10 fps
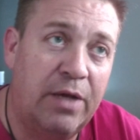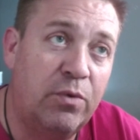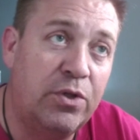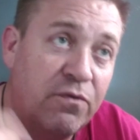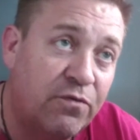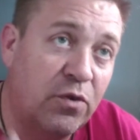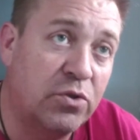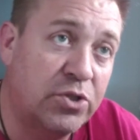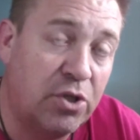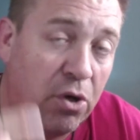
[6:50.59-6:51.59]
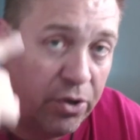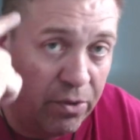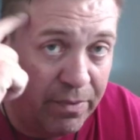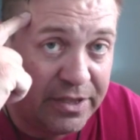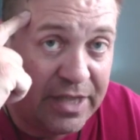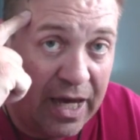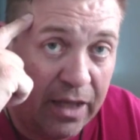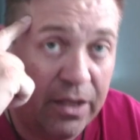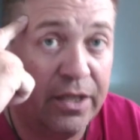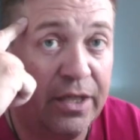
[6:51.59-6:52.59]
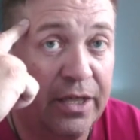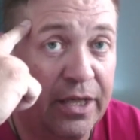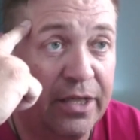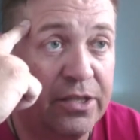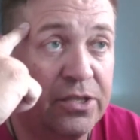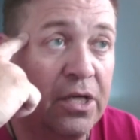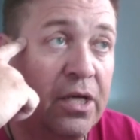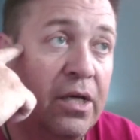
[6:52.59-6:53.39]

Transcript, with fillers: And when you first start, your mentality is,